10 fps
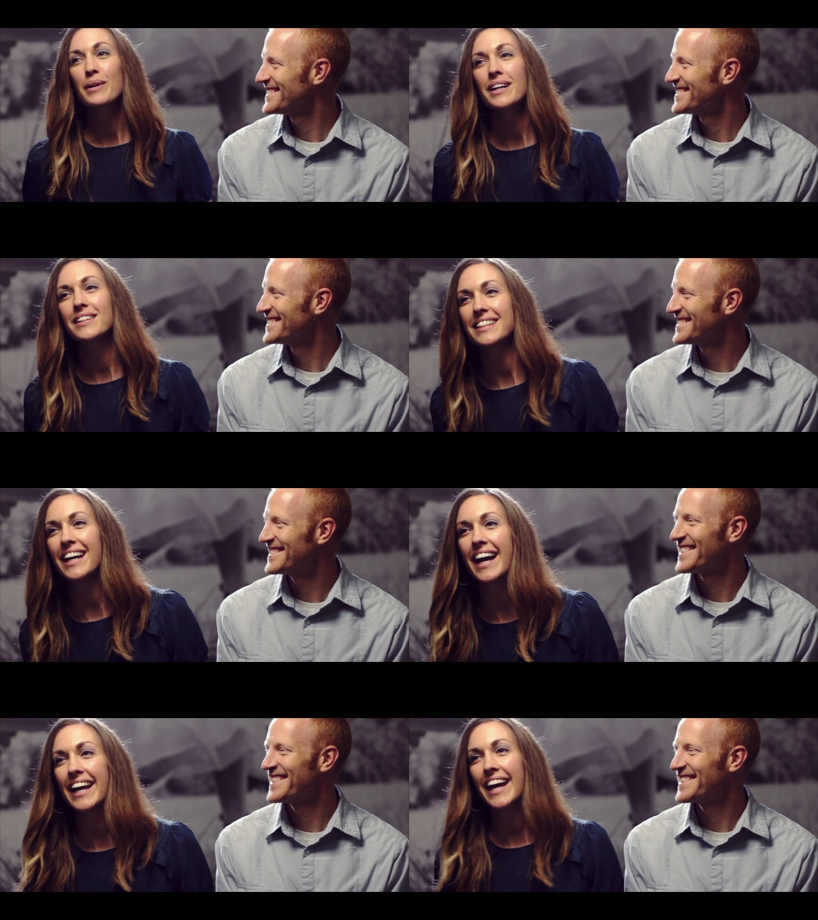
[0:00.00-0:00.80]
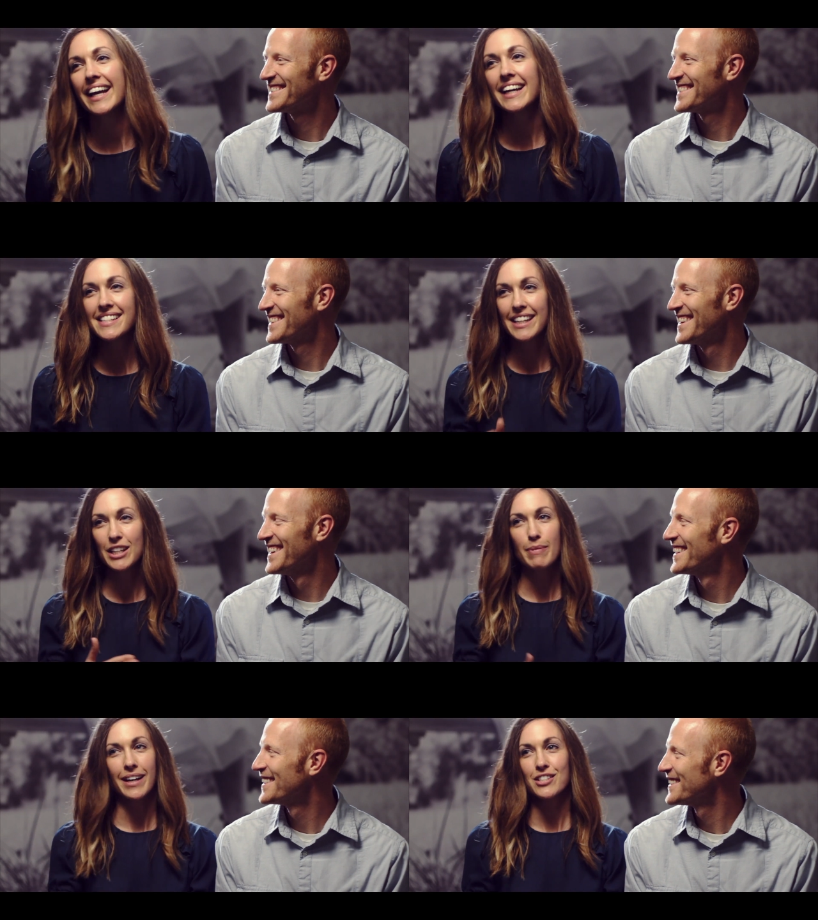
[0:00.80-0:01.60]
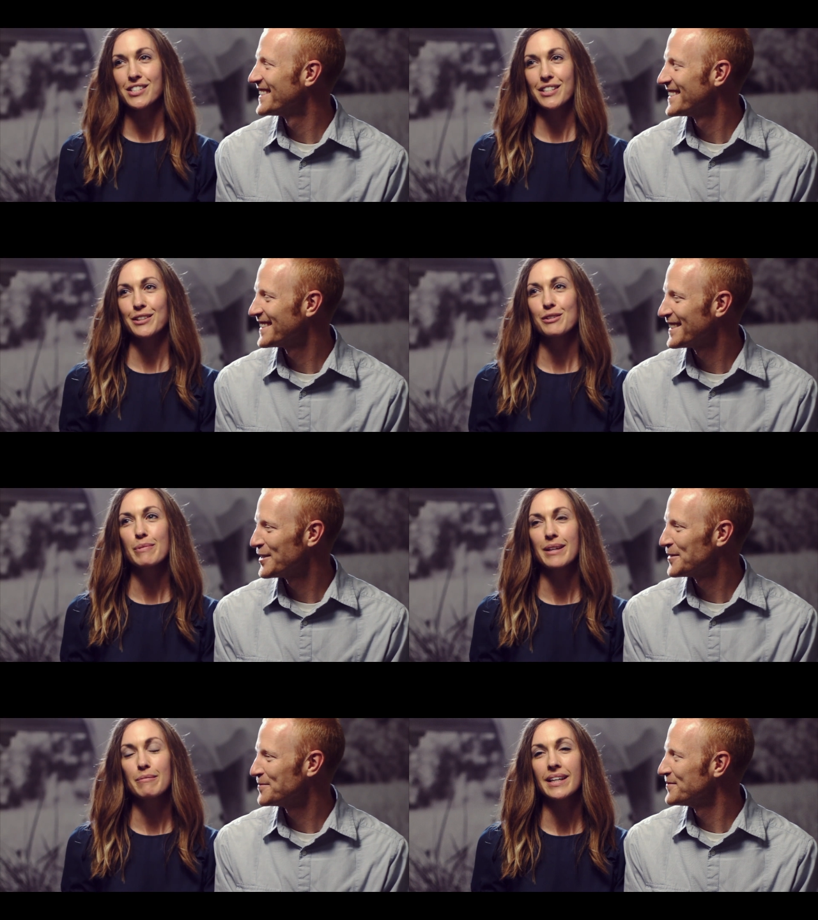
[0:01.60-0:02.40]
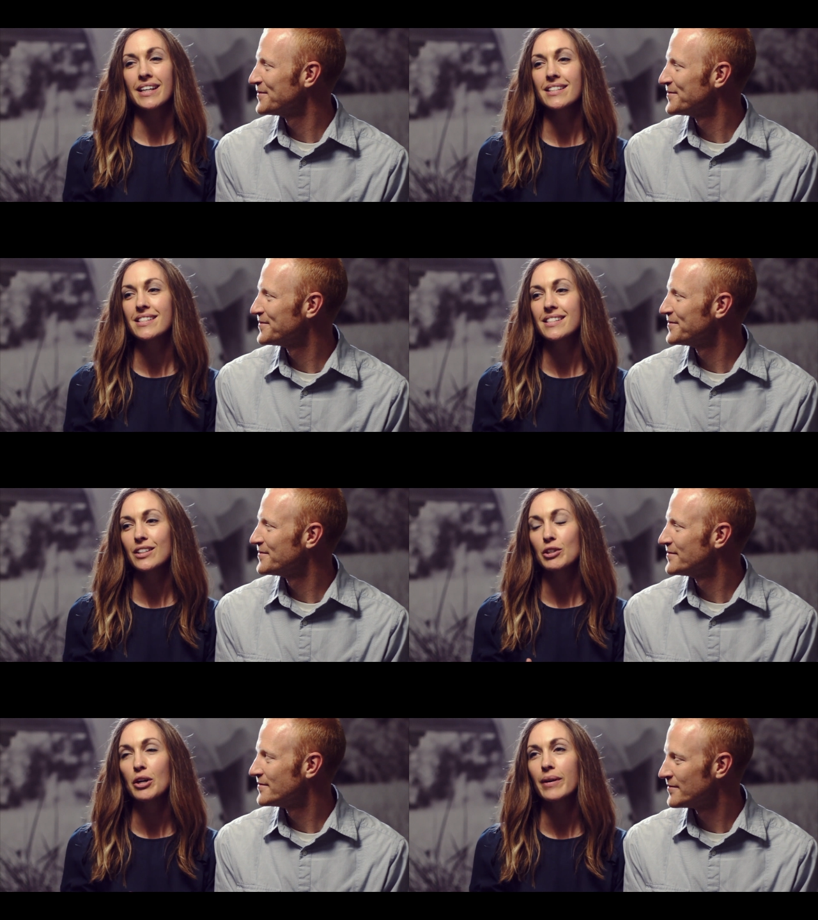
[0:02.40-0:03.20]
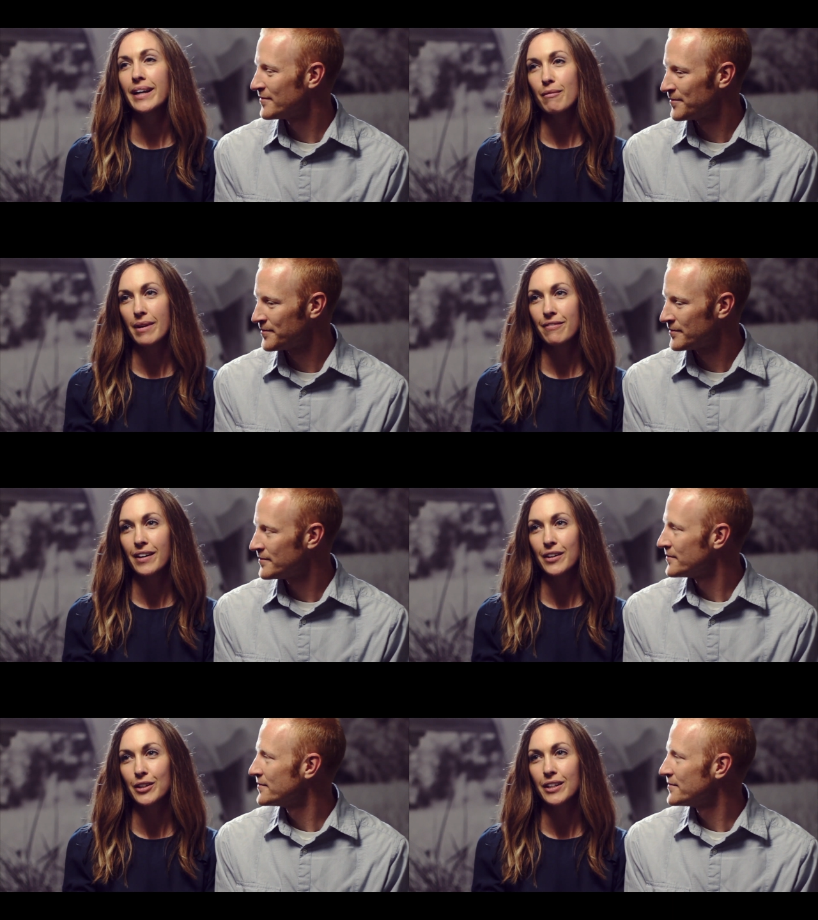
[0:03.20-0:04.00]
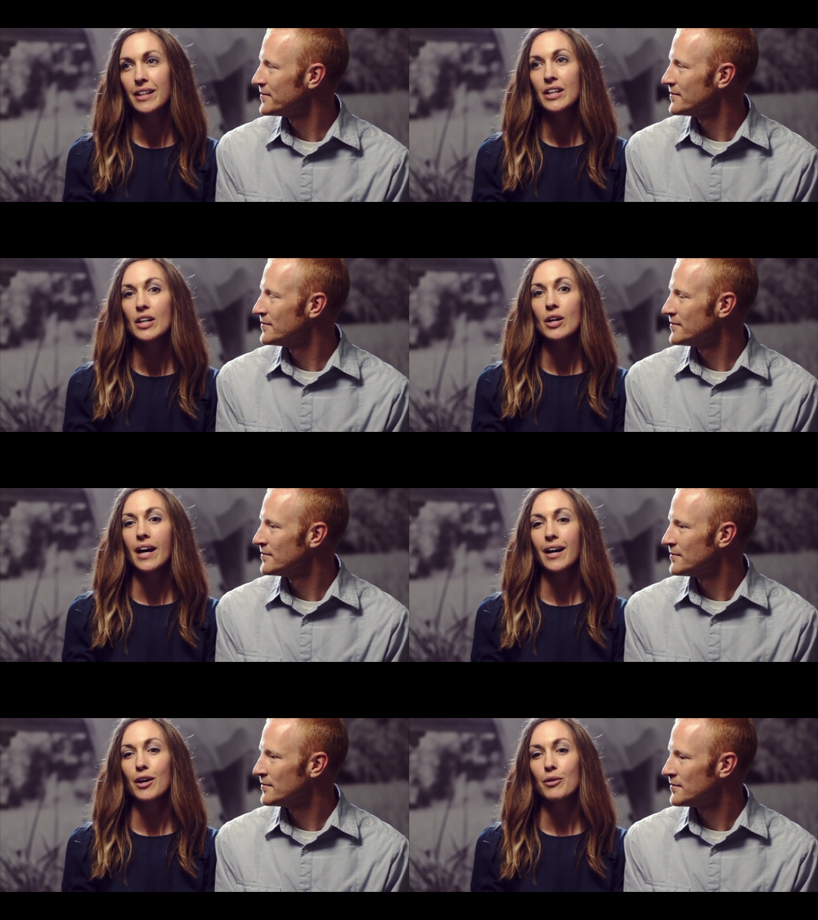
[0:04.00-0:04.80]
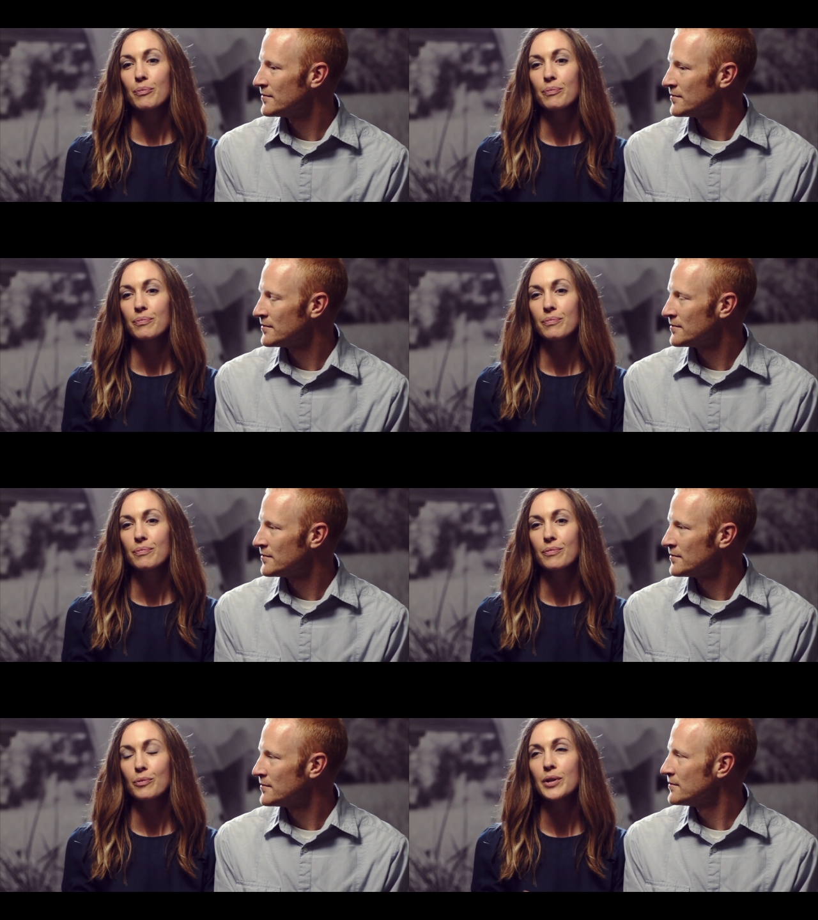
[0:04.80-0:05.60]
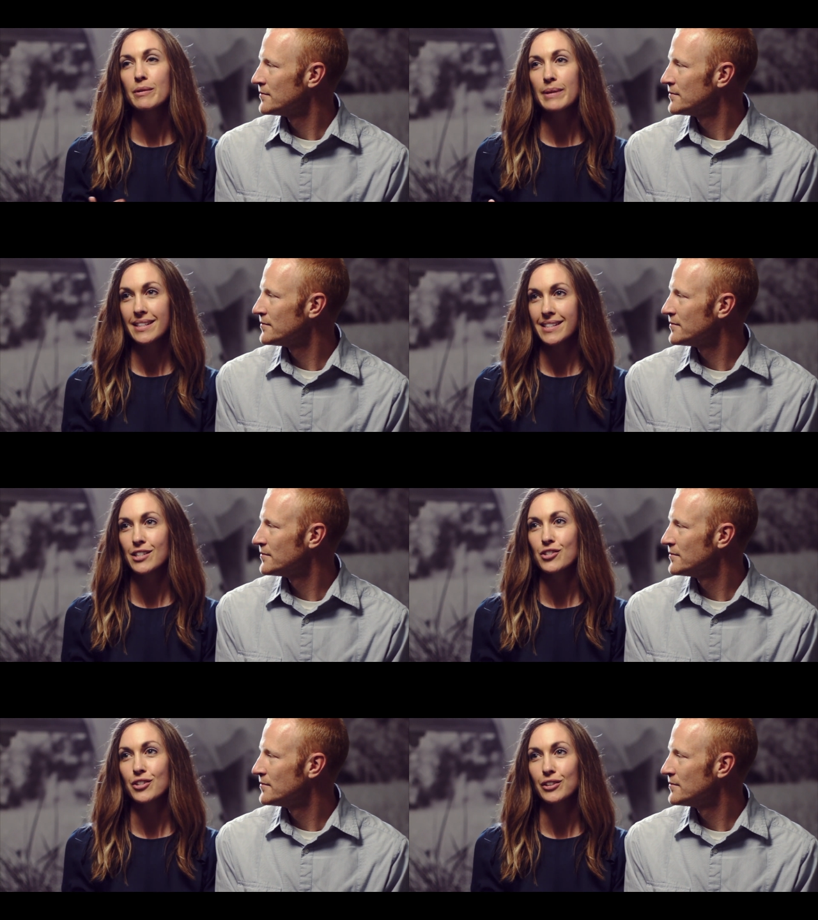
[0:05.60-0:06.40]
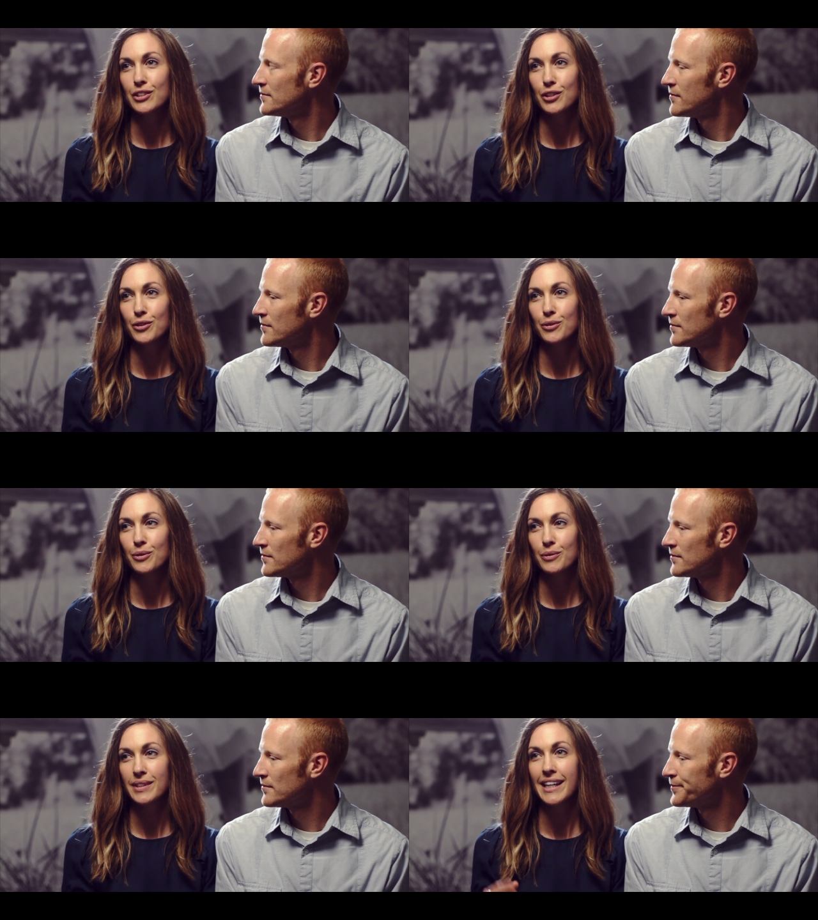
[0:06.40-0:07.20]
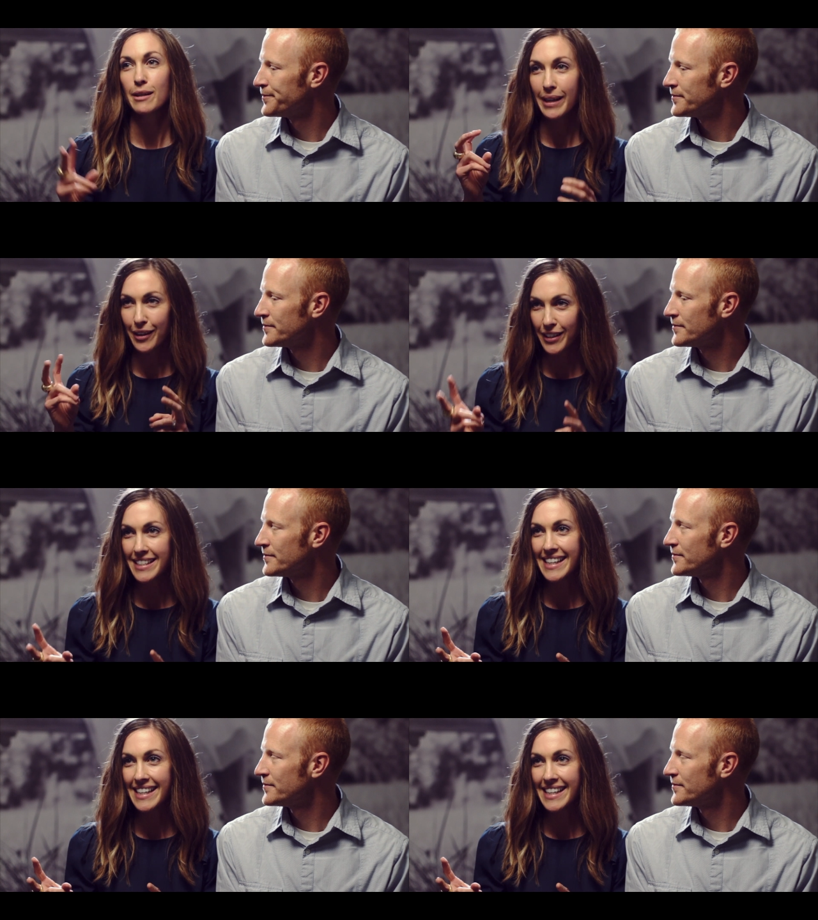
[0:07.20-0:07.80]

Speaker 1: well, I, I got to take you back just a little bit because growing up, my father um, would be intentional to take me out on a